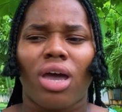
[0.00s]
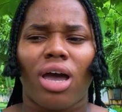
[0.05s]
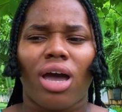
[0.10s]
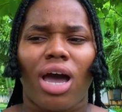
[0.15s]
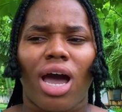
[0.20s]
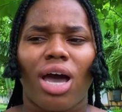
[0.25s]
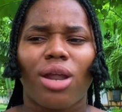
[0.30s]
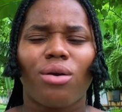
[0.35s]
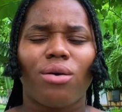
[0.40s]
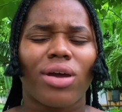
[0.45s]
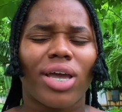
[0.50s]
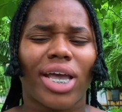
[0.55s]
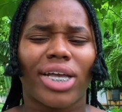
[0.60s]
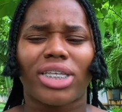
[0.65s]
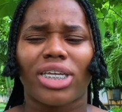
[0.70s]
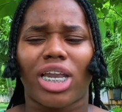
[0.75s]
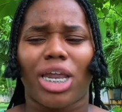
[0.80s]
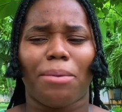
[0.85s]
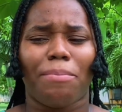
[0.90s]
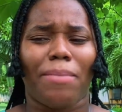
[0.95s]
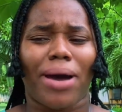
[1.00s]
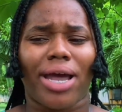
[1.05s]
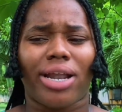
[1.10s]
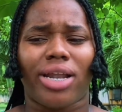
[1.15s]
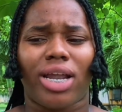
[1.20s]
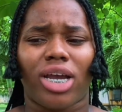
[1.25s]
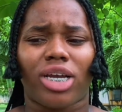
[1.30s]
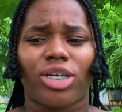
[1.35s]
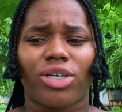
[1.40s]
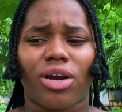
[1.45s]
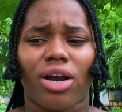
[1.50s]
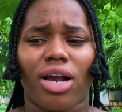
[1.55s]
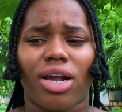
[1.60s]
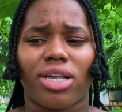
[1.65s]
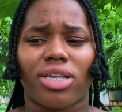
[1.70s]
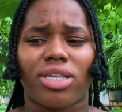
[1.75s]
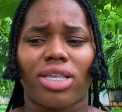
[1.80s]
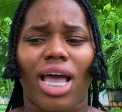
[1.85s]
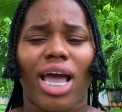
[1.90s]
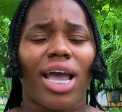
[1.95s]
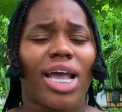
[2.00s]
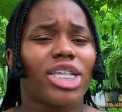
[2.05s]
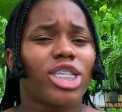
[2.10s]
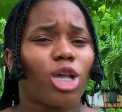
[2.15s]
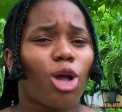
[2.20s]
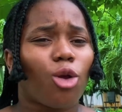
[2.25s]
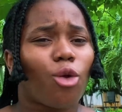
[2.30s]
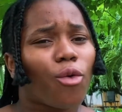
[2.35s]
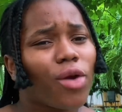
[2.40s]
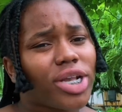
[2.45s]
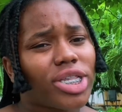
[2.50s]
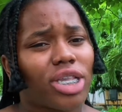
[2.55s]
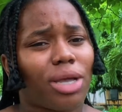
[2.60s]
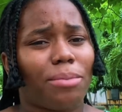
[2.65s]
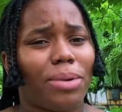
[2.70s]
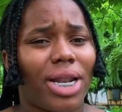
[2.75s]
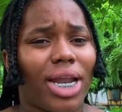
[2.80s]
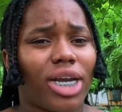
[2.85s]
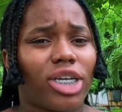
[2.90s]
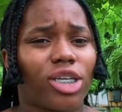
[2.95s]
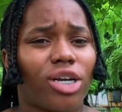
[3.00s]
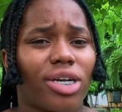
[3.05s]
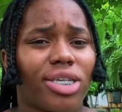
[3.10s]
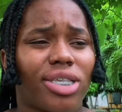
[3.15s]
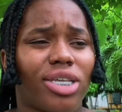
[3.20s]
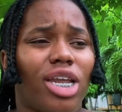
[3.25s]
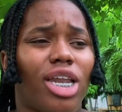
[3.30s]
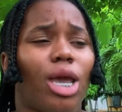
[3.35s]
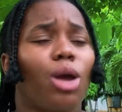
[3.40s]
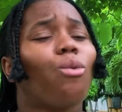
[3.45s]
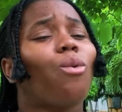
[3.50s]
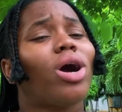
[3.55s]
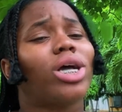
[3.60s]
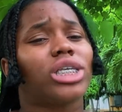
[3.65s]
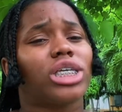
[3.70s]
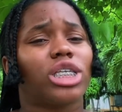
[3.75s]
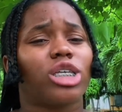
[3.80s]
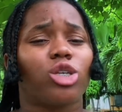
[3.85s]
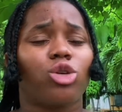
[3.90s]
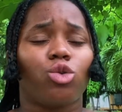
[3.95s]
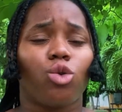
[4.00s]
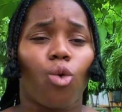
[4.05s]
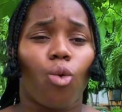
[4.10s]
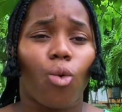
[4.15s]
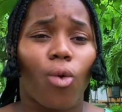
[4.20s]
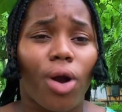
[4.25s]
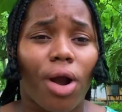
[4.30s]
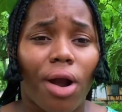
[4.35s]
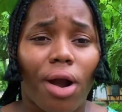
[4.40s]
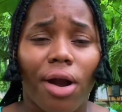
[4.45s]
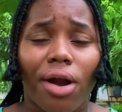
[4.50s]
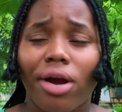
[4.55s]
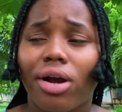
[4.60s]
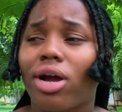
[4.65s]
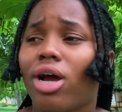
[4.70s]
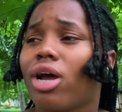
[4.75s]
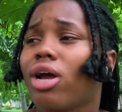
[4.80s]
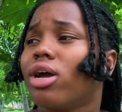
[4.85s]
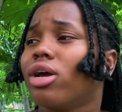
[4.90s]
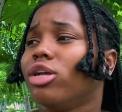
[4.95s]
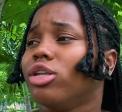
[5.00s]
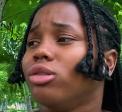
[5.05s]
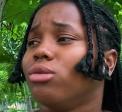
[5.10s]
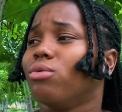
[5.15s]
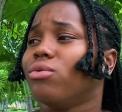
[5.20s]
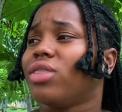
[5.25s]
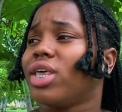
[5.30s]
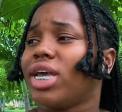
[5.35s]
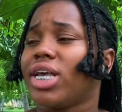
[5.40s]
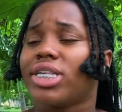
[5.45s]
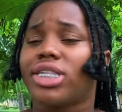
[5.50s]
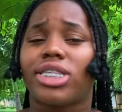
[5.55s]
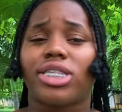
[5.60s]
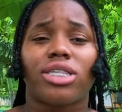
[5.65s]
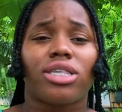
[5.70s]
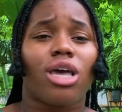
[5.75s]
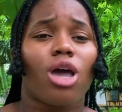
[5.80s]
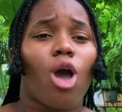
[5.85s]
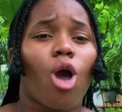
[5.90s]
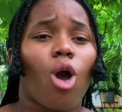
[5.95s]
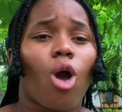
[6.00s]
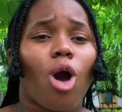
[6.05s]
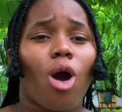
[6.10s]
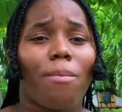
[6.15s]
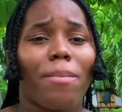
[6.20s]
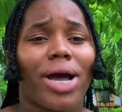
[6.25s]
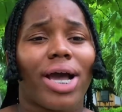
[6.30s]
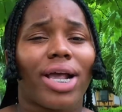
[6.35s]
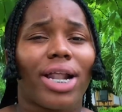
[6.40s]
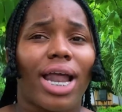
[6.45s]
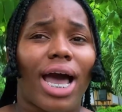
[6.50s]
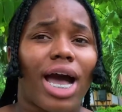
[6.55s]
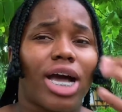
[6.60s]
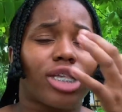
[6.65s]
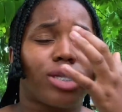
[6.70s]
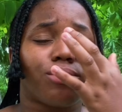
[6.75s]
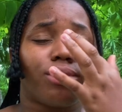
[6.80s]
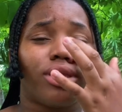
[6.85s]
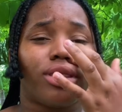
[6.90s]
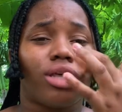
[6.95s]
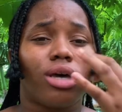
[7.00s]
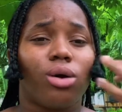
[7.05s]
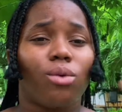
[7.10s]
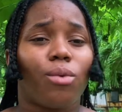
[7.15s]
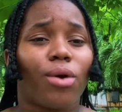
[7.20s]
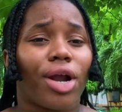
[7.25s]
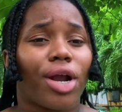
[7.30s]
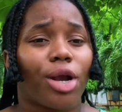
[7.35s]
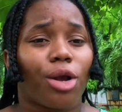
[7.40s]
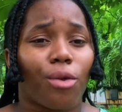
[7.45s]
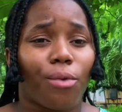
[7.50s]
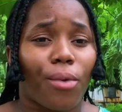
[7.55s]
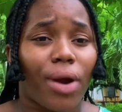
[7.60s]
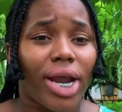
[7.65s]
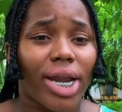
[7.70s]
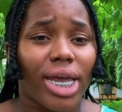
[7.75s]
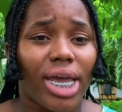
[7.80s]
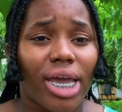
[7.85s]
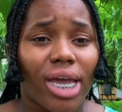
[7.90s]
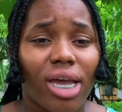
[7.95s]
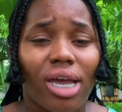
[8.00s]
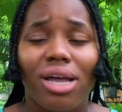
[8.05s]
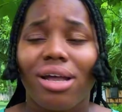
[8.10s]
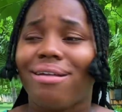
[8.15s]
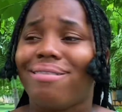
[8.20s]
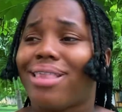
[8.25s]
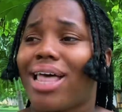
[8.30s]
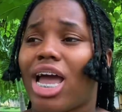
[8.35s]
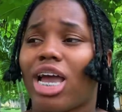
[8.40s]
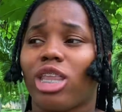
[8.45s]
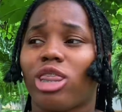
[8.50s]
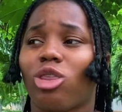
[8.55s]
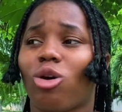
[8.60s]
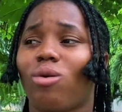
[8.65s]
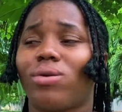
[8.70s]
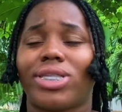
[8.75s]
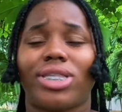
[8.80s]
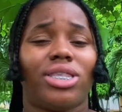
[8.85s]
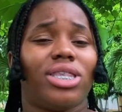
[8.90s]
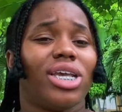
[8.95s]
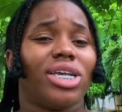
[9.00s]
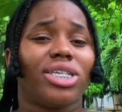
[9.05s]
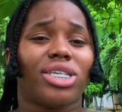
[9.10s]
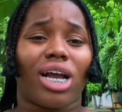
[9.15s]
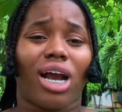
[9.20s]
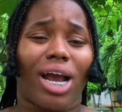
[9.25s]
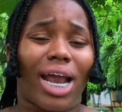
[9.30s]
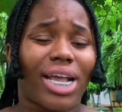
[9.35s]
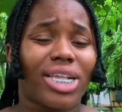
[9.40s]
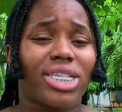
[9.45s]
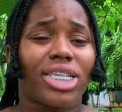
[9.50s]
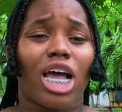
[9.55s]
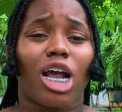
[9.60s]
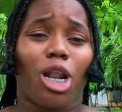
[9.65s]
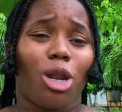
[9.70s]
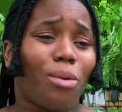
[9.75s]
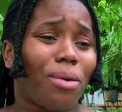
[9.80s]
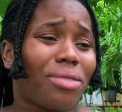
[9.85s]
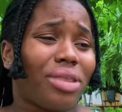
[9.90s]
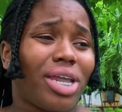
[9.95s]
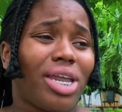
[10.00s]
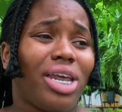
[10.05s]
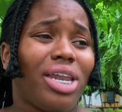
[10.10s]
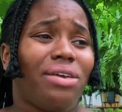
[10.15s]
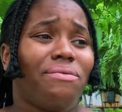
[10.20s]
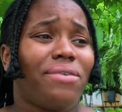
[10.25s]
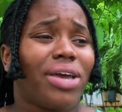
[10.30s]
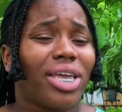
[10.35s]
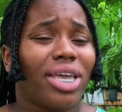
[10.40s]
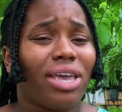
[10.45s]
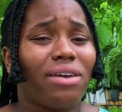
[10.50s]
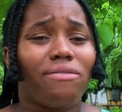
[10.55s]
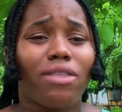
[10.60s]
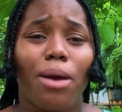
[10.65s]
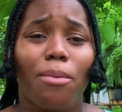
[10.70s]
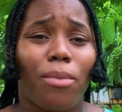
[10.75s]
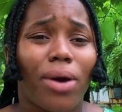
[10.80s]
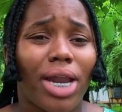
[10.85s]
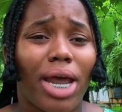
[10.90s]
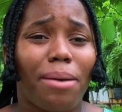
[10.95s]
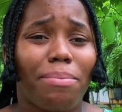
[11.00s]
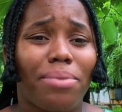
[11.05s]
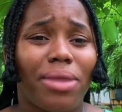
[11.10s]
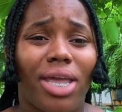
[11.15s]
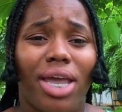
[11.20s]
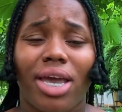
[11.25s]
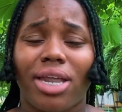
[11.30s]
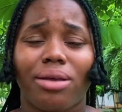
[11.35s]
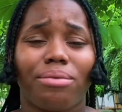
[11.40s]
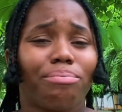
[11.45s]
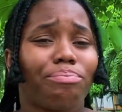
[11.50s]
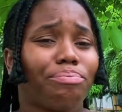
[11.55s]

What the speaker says: I don't get any bad lecturers. I get some reasonable lecturers. They want you to do the work, do this, come at class with the work ready. Like those things are exactly what they need. If I give them what they need,